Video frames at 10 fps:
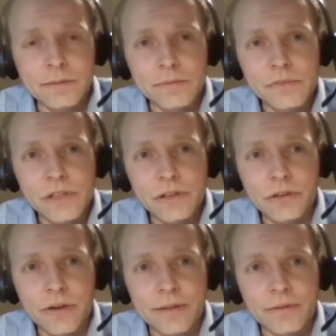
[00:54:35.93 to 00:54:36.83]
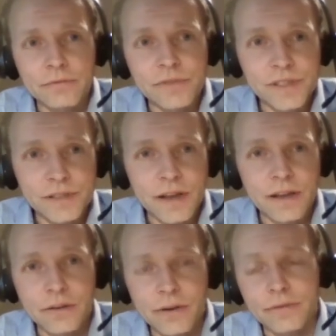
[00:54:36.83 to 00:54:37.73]
So you have a
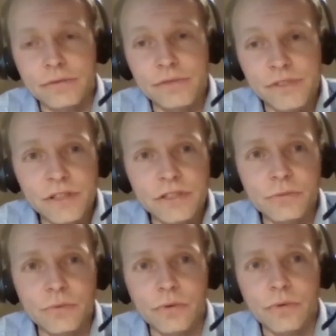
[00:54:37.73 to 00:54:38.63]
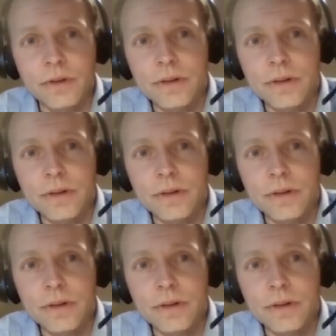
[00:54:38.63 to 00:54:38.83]
residual